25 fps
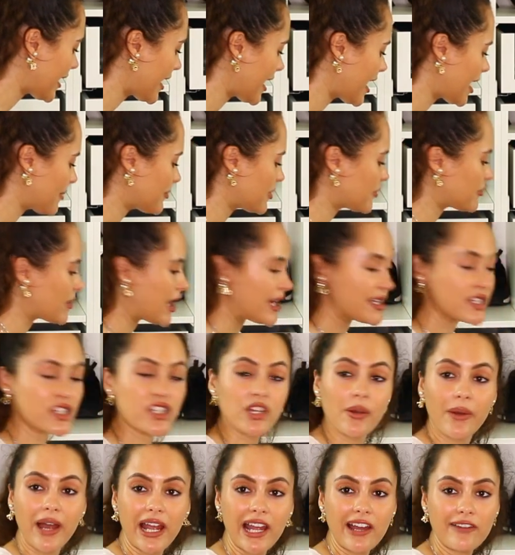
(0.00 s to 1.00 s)
am, right,
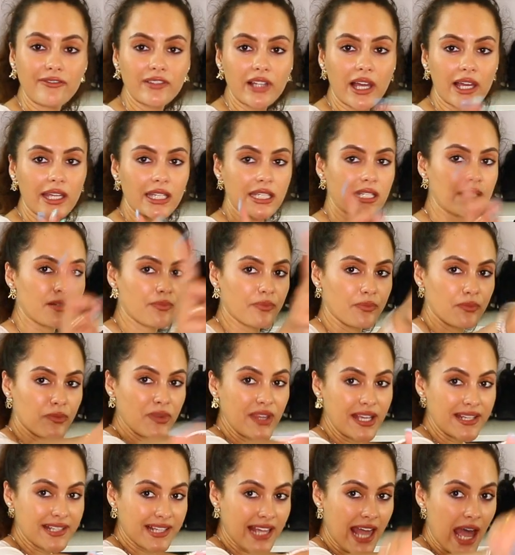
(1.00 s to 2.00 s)
so I have like,
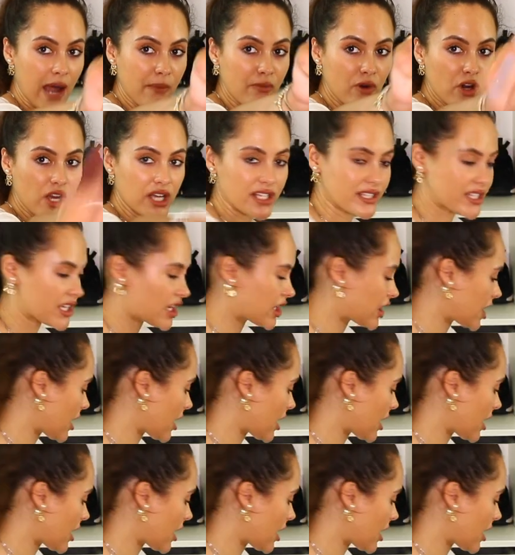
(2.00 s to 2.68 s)
this camera is going to